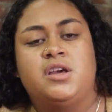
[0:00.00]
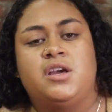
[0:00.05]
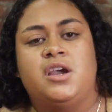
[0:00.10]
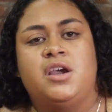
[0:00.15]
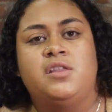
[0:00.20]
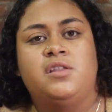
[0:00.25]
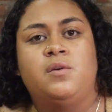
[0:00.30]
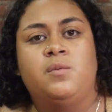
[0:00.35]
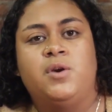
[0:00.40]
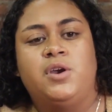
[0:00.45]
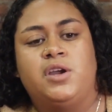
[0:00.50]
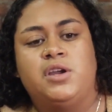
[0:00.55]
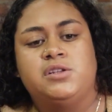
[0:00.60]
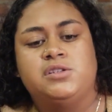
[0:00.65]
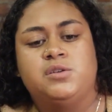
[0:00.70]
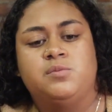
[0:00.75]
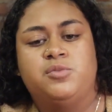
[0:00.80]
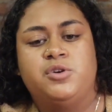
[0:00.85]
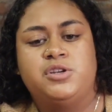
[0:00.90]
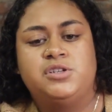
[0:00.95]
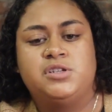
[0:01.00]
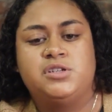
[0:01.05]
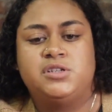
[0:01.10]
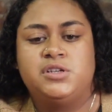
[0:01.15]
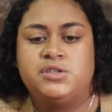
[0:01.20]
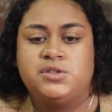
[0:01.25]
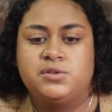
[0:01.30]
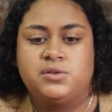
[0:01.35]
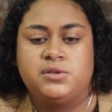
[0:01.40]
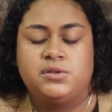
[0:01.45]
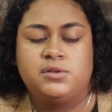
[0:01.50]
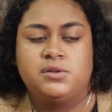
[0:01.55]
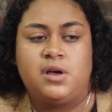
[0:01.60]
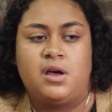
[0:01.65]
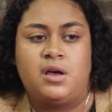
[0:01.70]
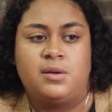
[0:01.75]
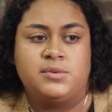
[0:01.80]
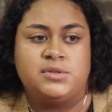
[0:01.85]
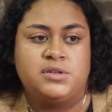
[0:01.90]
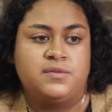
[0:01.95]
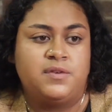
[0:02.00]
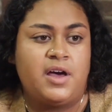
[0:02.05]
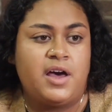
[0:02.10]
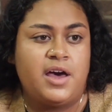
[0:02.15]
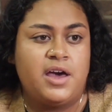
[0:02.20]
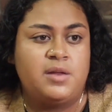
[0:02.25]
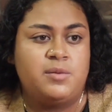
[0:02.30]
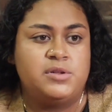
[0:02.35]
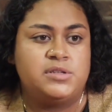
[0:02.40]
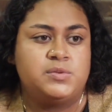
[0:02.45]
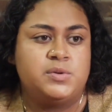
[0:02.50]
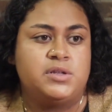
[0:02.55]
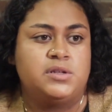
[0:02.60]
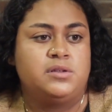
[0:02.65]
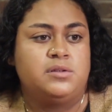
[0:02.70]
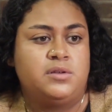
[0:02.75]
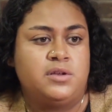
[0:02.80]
And they're working to bridge the digital divide between,